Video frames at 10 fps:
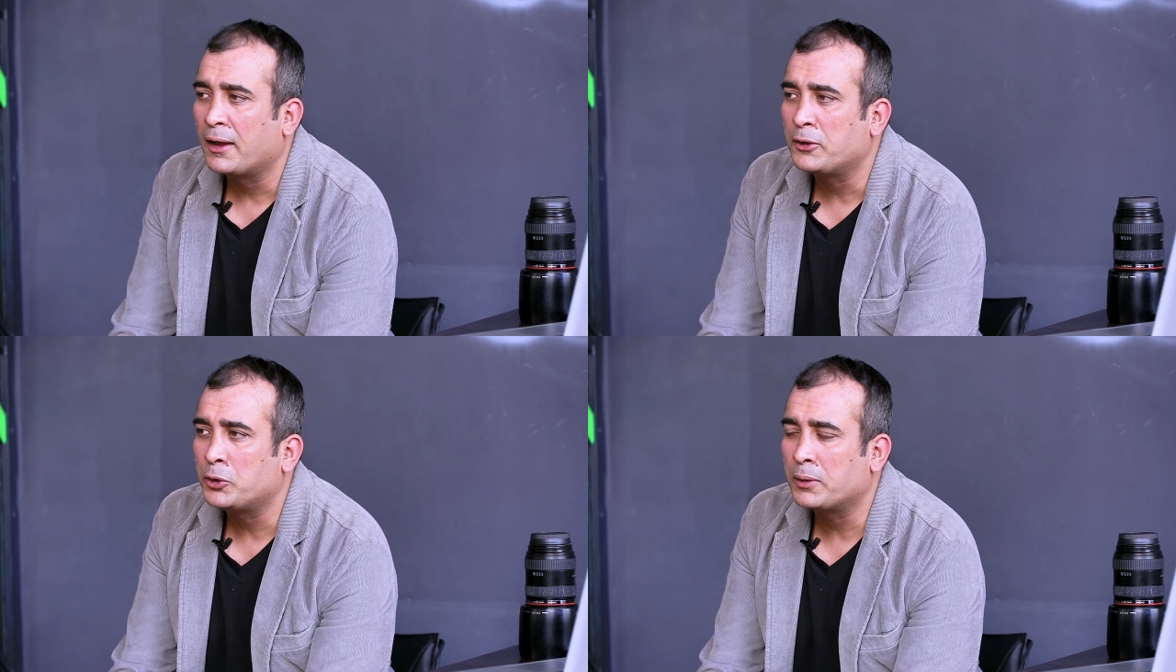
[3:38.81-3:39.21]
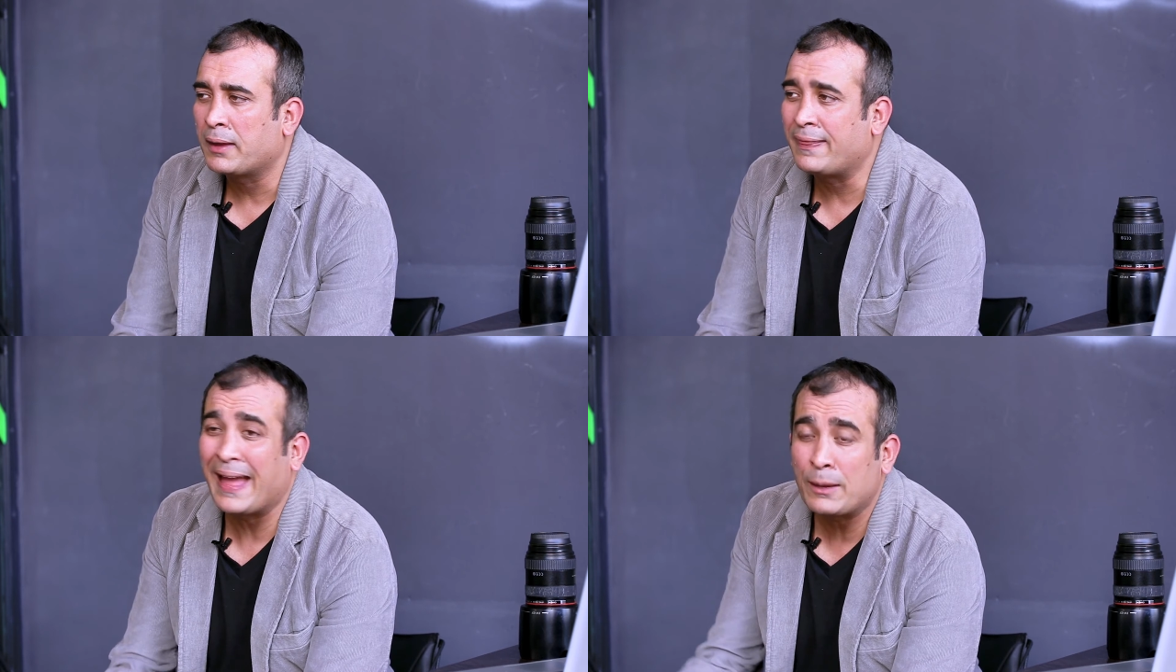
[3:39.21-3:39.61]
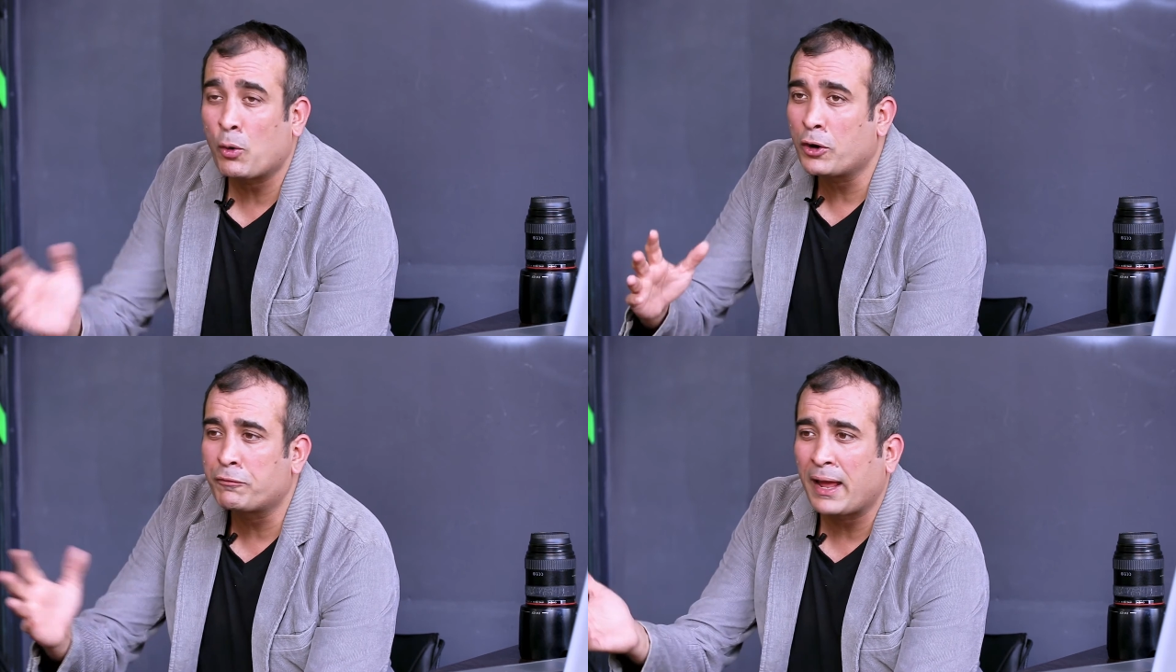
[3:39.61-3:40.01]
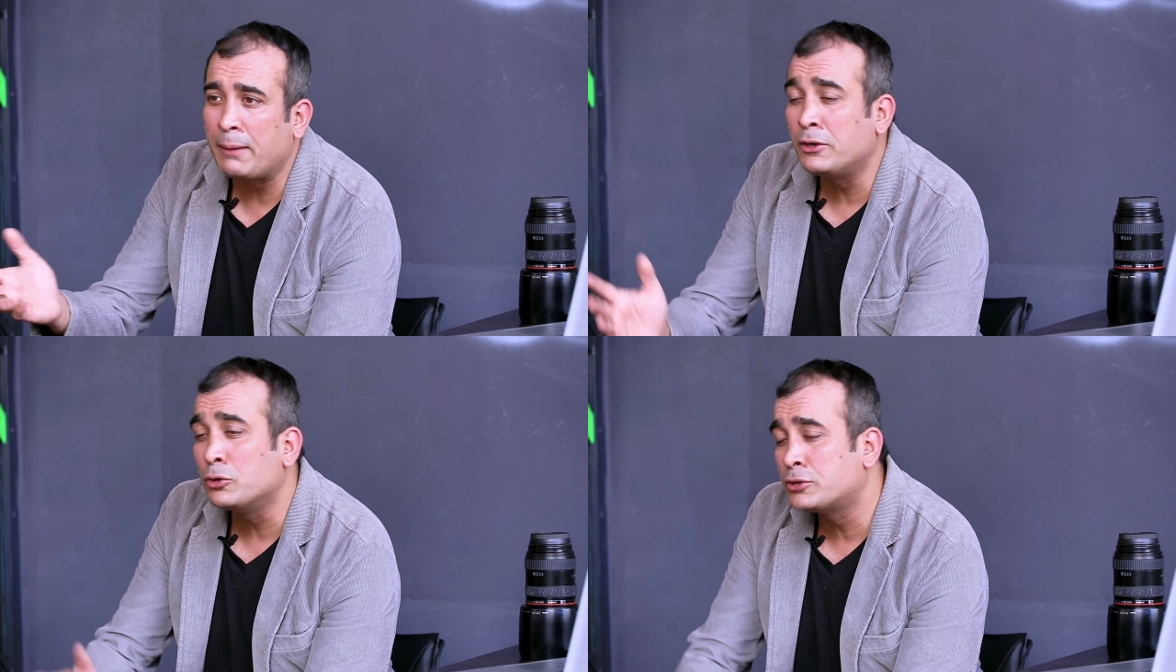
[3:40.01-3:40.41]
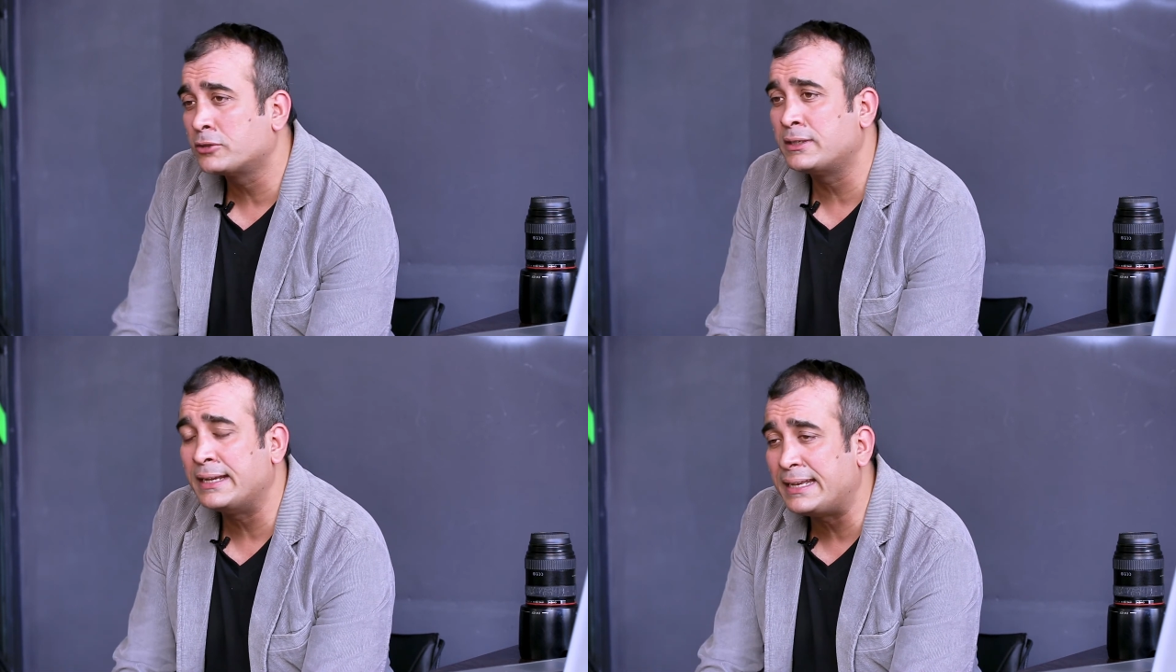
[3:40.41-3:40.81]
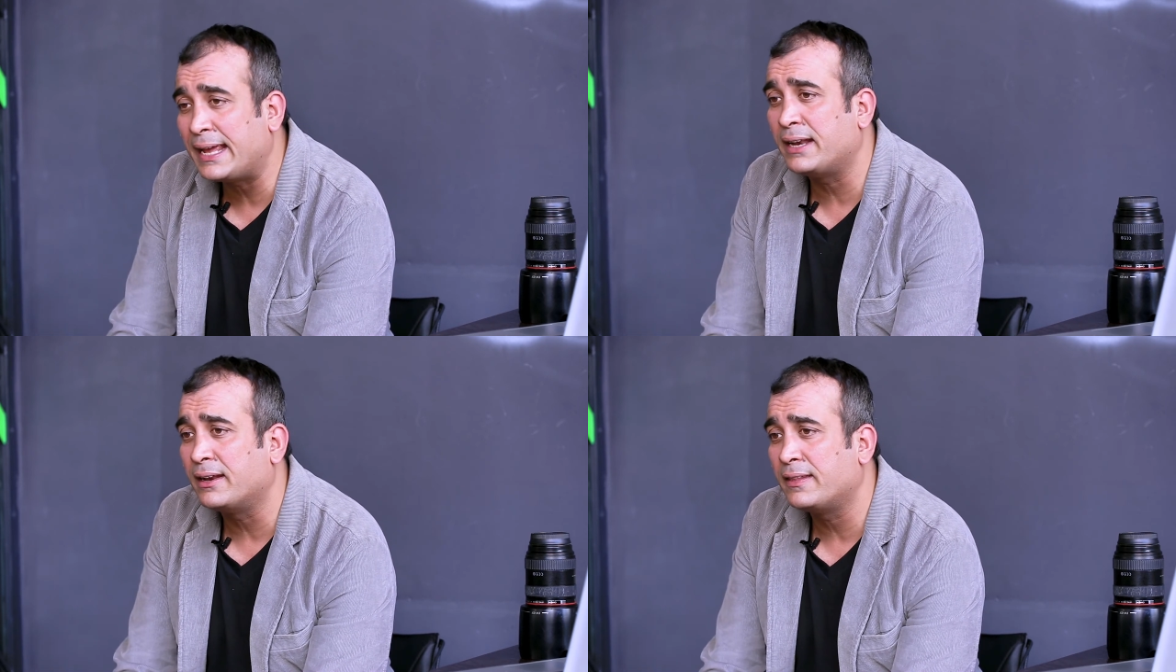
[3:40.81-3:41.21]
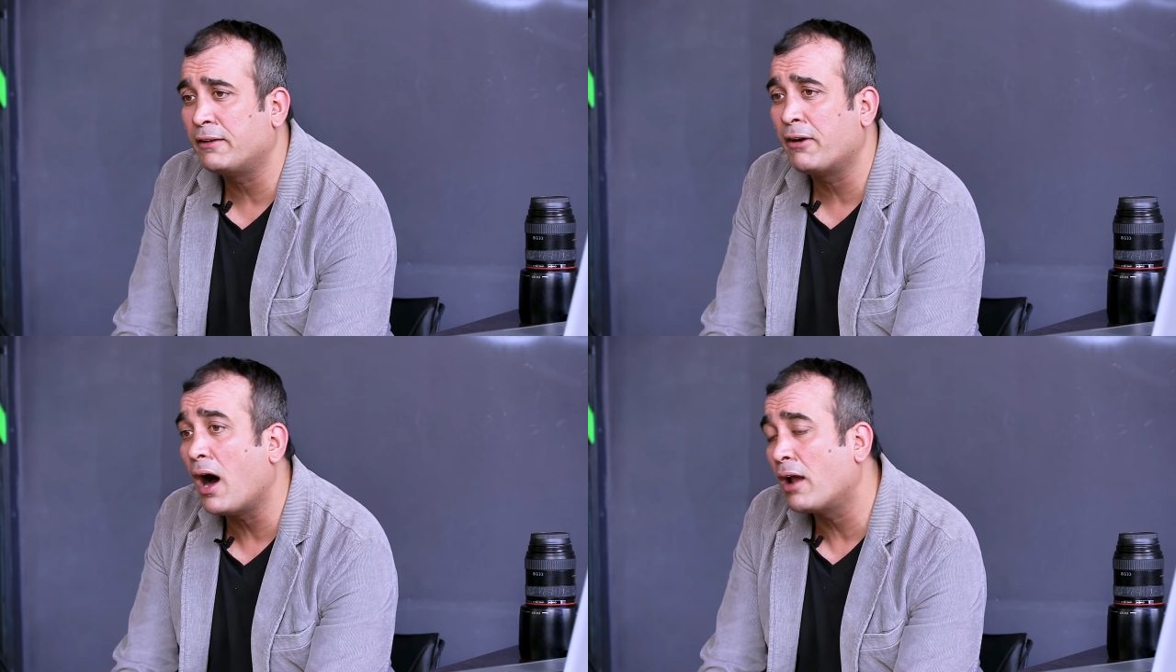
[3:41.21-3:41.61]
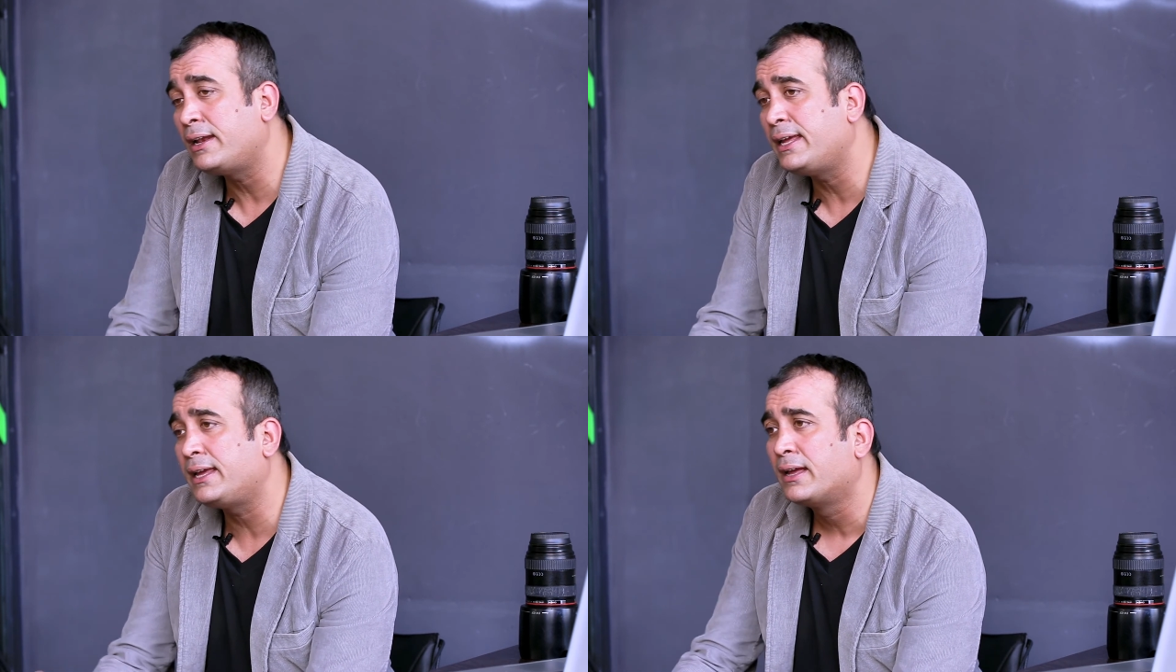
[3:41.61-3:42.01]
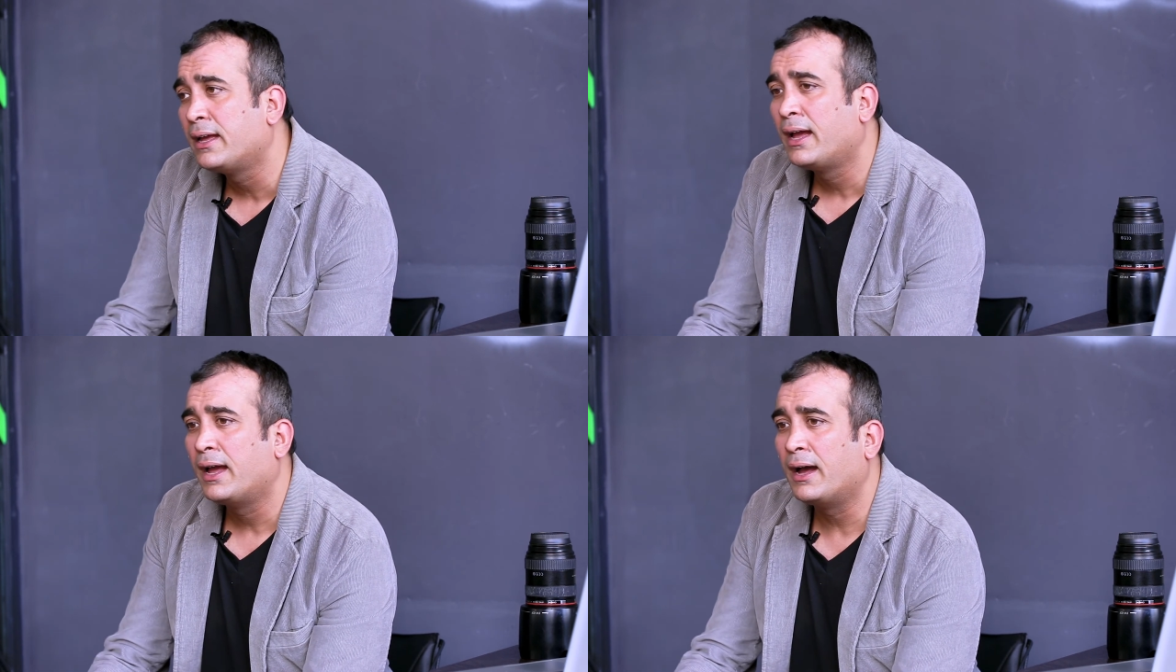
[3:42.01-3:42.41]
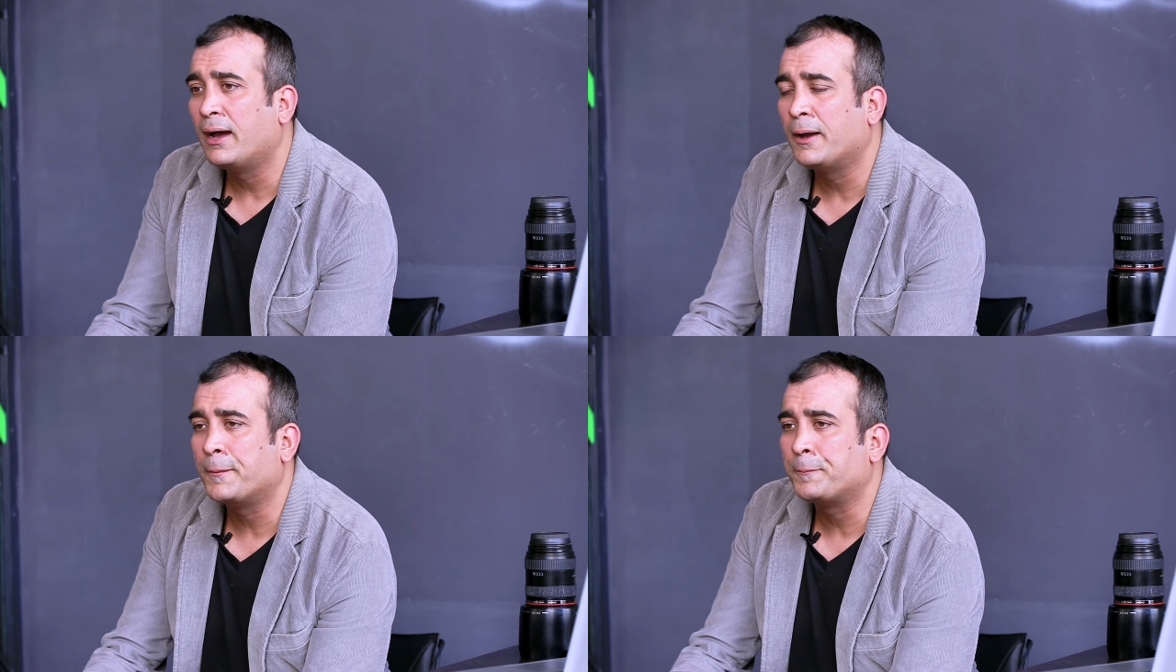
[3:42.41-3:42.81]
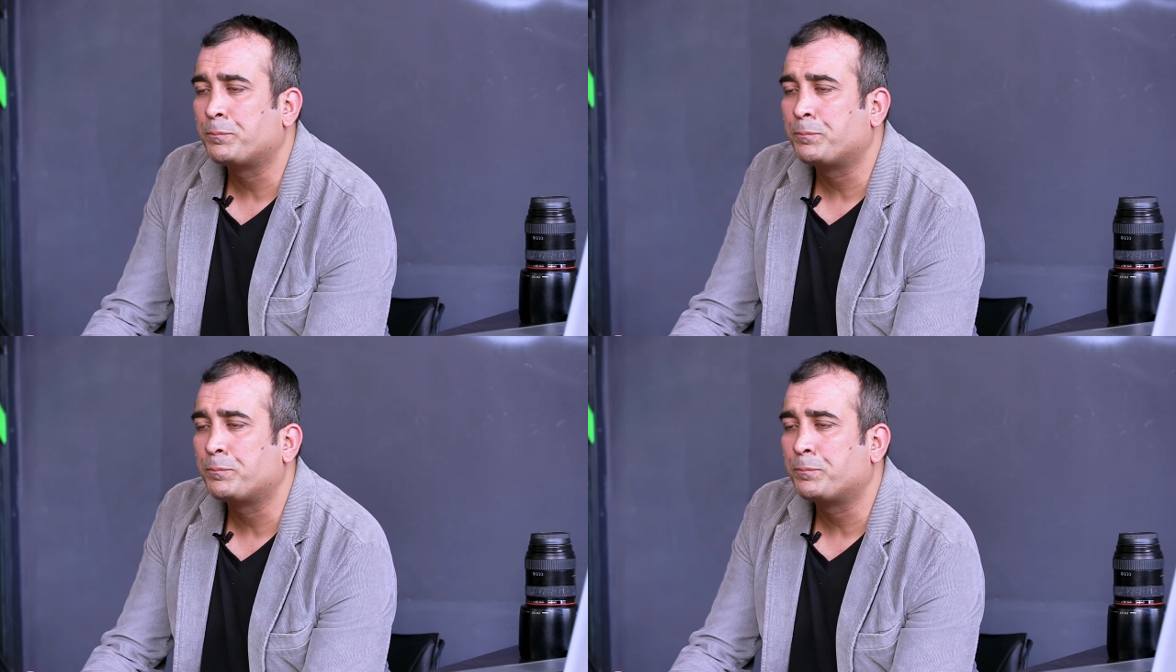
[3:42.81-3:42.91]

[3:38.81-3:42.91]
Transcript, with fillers: you know, at that point of time in two thousand ten, there were hardly uh,